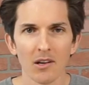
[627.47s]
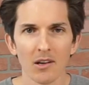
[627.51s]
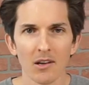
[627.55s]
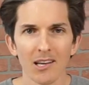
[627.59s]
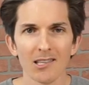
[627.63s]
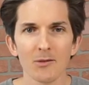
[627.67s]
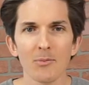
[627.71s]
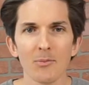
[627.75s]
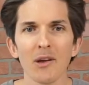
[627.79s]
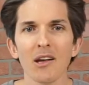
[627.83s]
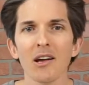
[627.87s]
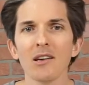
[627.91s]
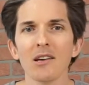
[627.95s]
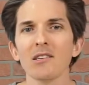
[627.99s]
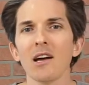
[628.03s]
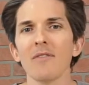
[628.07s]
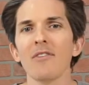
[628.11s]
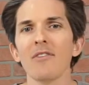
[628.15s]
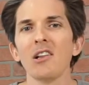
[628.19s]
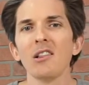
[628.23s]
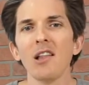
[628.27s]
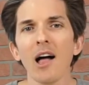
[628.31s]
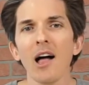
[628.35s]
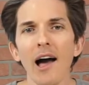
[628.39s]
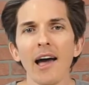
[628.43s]
It's because I've
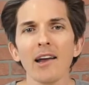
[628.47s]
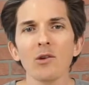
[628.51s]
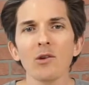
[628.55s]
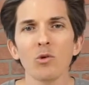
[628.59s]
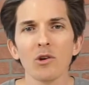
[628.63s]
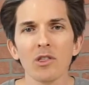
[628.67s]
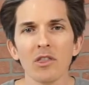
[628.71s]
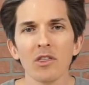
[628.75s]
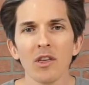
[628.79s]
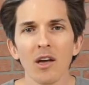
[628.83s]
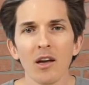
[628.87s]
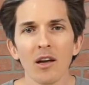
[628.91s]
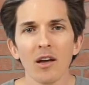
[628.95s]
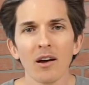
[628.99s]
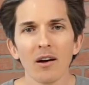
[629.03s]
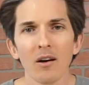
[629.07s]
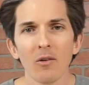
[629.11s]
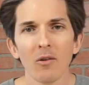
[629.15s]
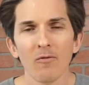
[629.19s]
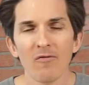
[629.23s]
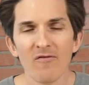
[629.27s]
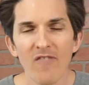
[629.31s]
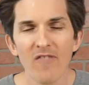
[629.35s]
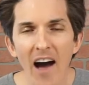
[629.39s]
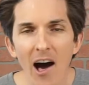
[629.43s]
aligned with
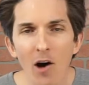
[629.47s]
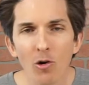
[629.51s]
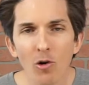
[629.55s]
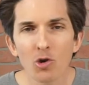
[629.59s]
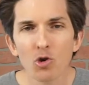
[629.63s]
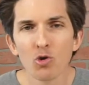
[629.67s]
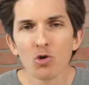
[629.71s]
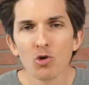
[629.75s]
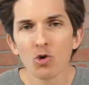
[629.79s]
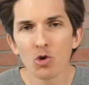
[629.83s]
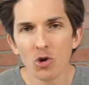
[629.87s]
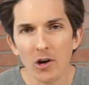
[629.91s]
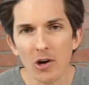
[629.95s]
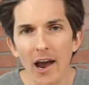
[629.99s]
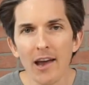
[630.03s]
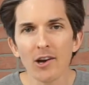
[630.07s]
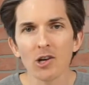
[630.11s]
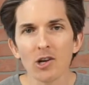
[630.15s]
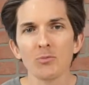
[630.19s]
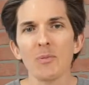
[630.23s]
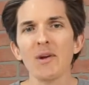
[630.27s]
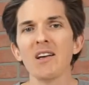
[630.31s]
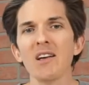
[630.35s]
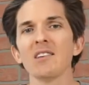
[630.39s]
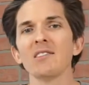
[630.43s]
value
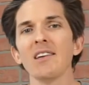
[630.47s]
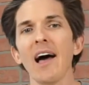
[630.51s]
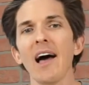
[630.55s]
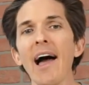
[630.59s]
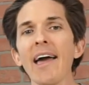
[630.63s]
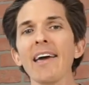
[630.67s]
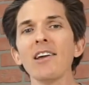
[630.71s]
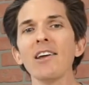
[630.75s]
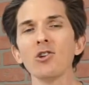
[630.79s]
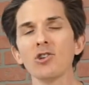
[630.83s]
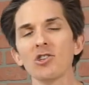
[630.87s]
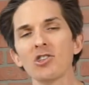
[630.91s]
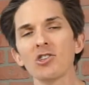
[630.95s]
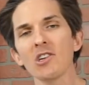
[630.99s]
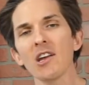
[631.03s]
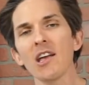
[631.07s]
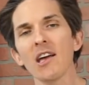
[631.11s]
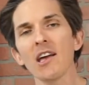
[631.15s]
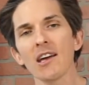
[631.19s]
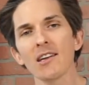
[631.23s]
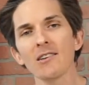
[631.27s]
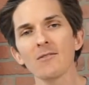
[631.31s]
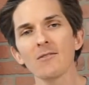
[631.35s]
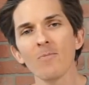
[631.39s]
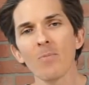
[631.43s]
creators, because I
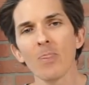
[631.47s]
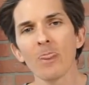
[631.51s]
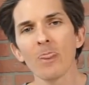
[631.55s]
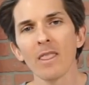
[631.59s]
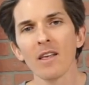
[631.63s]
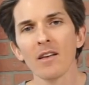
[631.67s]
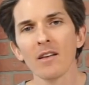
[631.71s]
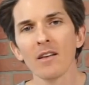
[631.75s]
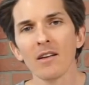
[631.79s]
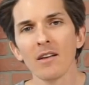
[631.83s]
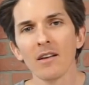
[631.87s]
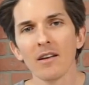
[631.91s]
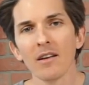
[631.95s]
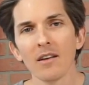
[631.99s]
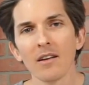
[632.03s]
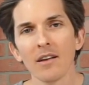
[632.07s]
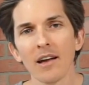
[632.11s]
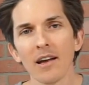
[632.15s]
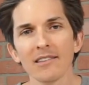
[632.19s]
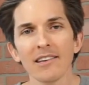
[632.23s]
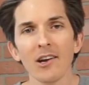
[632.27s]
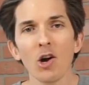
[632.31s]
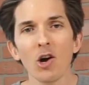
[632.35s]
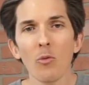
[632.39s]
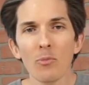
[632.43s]
understand,
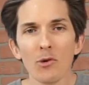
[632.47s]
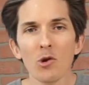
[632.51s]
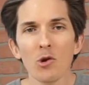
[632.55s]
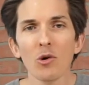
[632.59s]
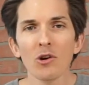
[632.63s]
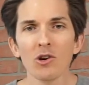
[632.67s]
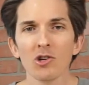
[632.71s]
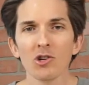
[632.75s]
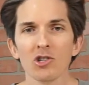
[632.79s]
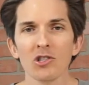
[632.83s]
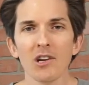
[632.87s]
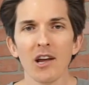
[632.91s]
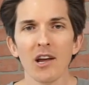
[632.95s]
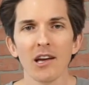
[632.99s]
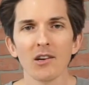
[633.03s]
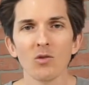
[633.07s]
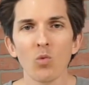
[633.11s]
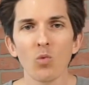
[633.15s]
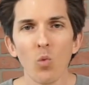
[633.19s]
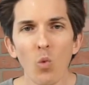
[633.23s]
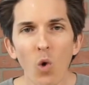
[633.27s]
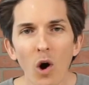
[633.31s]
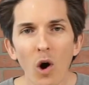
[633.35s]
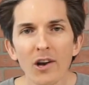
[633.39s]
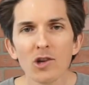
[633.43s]
as I hope you understand,
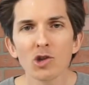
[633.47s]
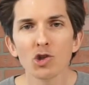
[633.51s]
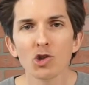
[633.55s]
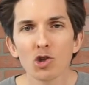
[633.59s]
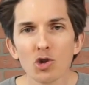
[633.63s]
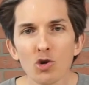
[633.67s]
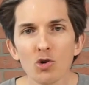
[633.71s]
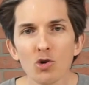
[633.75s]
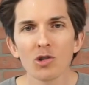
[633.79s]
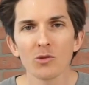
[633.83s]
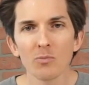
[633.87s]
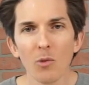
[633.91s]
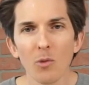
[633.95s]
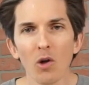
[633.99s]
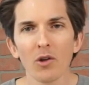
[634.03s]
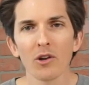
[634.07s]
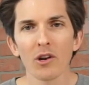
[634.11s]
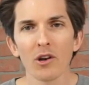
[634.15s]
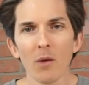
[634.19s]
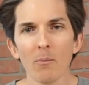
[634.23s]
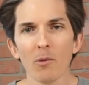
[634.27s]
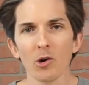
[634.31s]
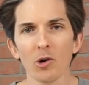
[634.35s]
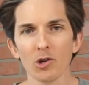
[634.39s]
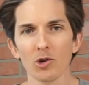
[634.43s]
1 is too small a
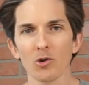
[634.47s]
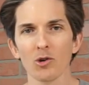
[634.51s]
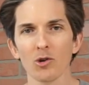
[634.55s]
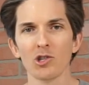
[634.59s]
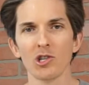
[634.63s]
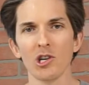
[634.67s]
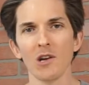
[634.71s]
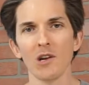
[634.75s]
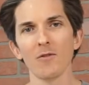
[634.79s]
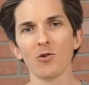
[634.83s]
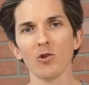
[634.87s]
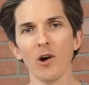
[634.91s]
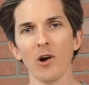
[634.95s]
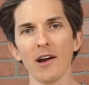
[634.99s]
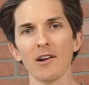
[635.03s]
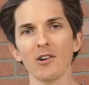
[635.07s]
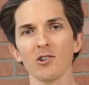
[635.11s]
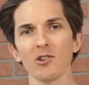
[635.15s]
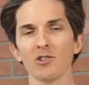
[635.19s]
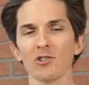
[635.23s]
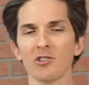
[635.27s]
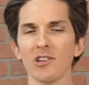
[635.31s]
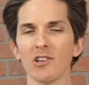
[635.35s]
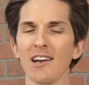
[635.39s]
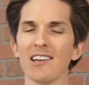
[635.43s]
number to achieve
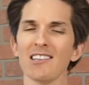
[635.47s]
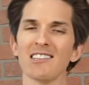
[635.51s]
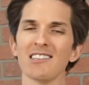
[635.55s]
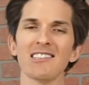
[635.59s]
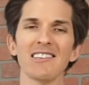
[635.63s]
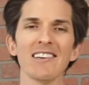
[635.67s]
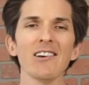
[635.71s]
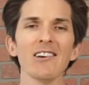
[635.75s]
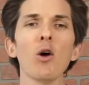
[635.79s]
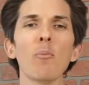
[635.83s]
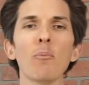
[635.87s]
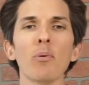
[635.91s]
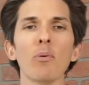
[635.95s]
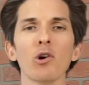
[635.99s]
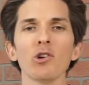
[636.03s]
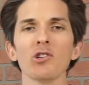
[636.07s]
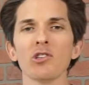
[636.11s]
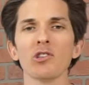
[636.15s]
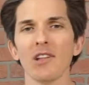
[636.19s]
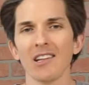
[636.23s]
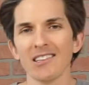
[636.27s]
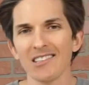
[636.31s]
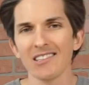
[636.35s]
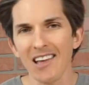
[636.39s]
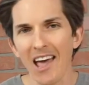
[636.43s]
greatness. There's not a single
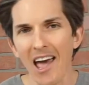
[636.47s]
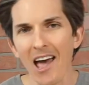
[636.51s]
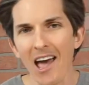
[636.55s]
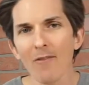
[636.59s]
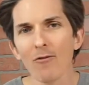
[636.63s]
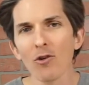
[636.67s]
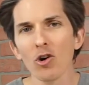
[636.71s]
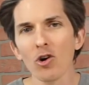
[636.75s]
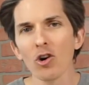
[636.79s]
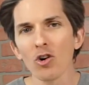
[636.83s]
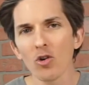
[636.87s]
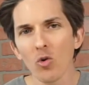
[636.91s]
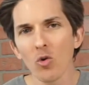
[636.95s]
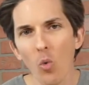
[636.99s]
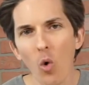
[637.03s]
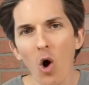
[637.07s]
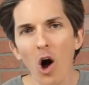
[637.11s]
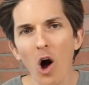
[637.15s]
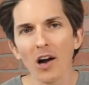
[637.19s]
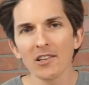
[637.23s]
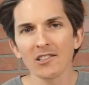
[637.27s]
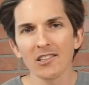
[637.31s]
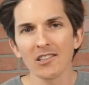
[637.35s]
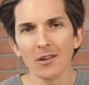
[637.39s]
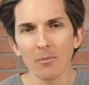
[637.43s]
person that's ever
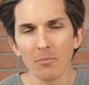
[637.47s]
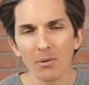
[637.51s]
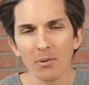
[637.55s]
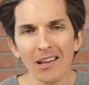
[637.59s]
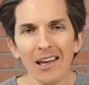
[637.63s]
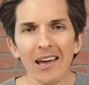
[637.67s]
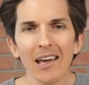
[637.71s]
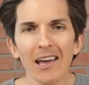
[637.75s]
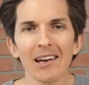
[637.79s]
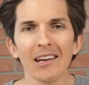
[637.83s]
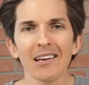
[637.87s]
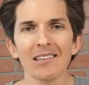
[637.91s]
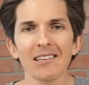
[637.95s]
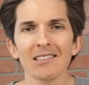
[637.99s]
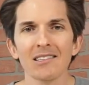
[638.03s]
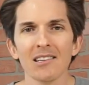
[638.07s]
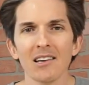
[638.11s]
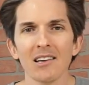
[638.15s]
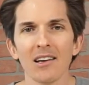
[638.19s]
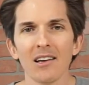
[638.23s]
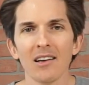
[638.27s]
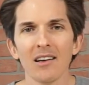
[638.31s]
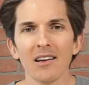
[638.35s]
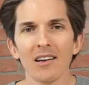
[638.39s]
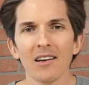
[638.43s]
walked the planet
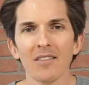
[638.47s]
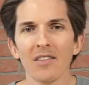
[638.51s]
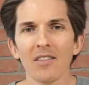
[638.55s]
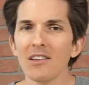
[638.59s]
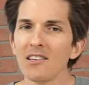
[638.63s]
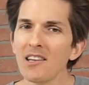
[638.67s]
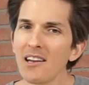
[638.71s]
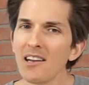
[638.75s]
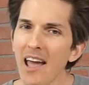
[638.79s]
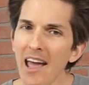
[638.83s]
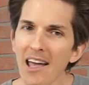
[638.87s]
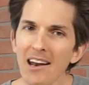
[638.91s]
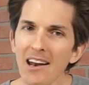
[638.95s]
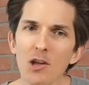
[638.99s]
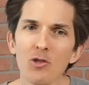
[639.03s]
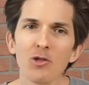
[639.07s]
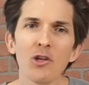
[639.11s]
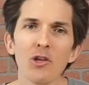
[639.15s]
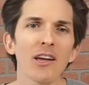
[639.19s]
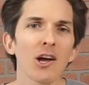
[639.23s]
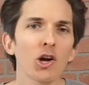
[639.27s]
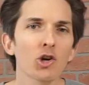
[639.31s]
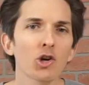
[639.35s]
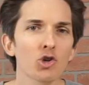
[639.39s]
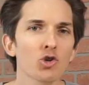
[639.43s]
that did
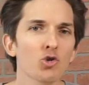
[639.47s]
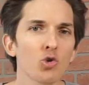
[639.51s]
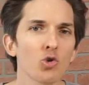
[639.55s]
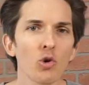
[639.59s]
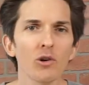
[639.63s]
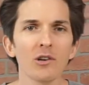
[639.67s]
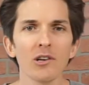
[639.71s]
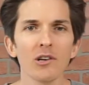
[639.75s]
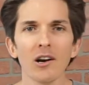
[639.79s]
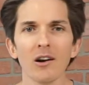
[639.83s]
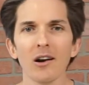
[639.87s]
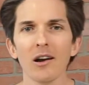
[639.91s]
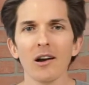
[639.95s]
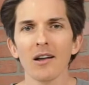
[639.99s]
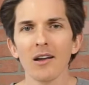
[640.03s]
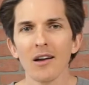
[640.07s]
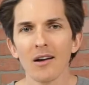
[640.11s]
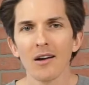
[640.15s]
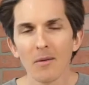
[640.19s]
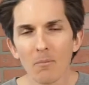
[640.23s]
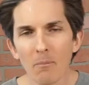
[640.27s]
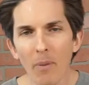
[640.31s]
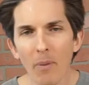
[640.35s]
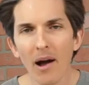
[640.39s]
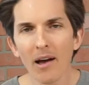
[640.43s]
anything extraordinary
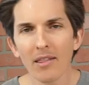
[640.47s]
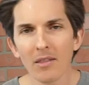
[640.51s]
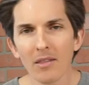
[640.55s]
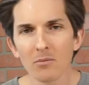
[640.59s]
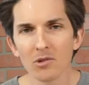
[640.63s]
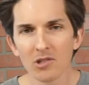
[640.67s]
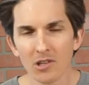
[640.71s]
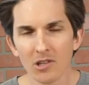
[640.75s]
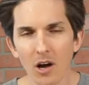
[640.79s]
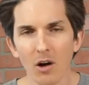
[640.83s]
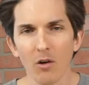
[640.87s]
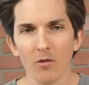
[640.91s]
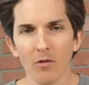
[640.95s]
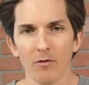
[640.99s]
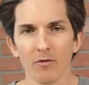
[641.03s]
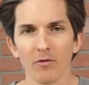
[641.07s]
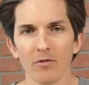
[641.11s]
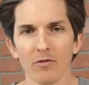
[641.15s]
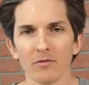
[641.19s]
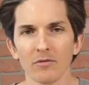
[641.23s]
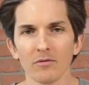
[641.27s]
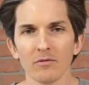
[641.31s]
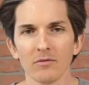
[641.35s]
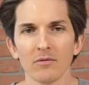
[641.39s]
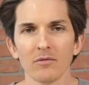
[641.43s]
by themselves.
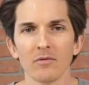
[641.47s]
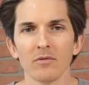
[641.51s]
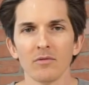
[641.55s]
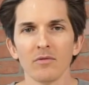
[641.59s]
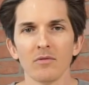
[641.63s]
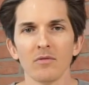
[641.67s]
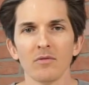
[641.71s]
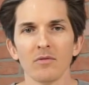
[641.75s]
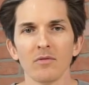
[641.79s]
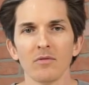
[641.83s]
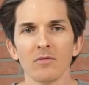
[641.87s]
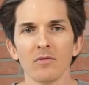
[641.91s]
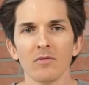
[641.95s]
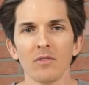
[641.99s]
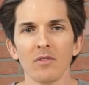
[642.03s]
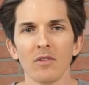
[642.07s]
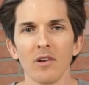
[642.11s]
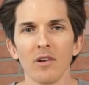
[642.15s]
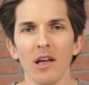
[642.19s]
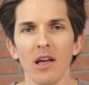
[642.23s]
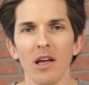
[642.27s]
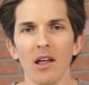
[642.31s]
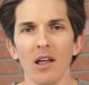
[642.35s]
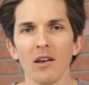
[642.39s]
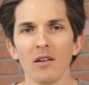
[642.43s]

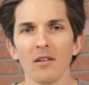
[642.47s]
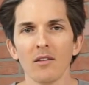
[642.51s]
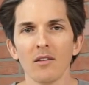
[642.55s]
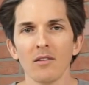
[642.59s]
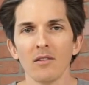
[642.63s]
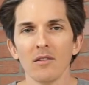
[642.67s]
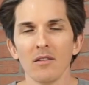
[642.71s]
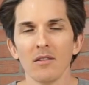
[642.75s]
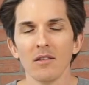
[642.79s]
And